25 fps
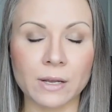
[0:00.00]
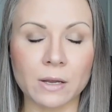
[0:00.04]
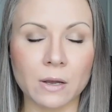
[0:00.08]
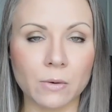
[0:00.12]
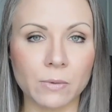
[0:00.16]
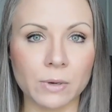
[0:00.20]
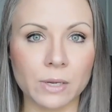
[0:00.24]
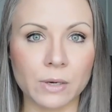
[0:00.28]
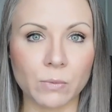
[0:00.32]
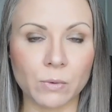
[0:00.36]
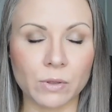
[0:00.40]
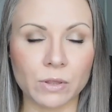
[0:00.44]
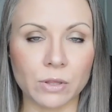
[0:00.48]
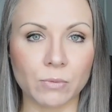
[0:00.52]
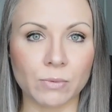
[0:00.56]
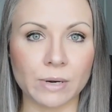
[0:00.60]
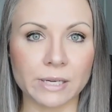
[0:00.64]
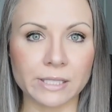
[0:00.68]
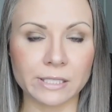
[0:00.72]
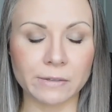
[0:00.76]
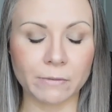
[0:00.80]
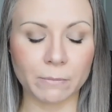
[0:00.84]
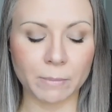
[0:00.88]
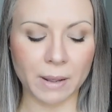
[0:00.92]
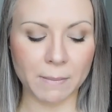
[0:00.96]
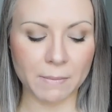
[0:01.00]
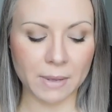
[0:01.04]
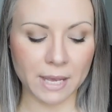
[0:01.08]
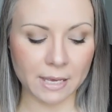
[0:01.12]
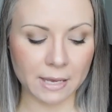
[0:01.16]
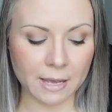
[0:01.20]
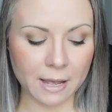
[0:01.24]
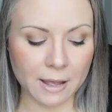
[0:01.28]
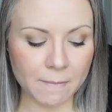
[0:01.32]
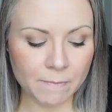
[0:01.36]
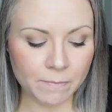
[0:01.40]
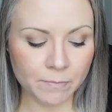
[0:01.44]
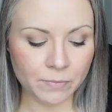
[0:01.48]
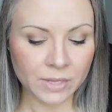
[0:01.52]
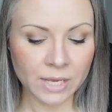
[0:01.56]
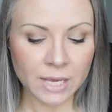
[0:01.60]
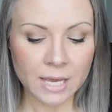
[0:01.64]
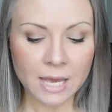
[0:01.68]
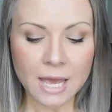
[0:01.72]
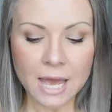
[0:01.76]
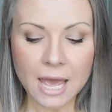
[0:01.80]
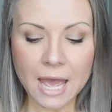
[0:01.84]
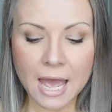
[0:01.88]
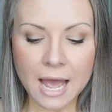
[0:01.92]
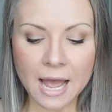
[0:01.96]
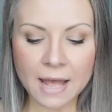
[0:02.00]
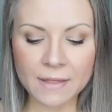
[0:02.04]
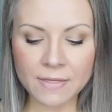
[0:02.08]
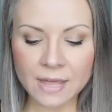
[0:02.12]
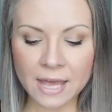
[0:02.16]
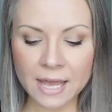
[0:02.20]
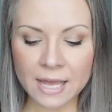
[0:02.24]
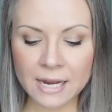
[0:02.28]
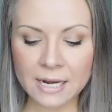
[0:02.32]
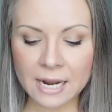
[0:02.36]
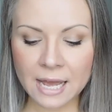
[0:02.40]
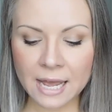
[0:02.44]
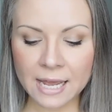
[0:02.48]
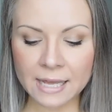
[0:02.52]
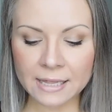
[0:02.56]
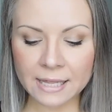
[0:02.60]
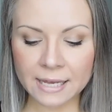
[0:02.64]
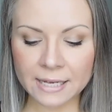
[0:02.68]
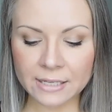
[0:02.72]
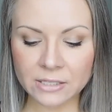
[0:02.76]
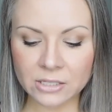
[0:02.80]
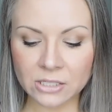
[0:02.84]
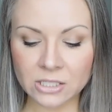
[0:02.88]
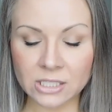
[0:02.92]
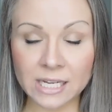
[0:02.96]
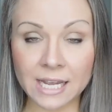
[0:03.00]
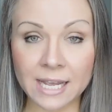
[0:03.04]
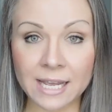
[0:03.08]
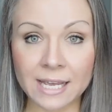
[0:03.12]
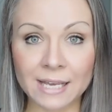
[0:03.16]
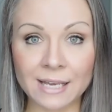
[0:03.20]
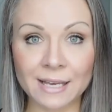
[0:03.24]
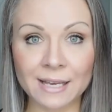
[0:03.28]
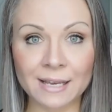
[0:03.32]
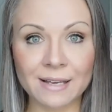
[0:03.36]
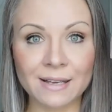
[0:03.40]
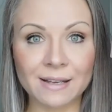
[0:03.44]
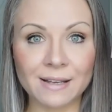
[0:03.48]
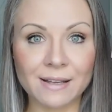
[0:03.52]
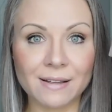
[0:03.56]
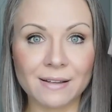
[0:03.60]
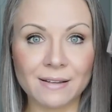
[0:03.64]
go in with the rest of my makeup. And then I like to take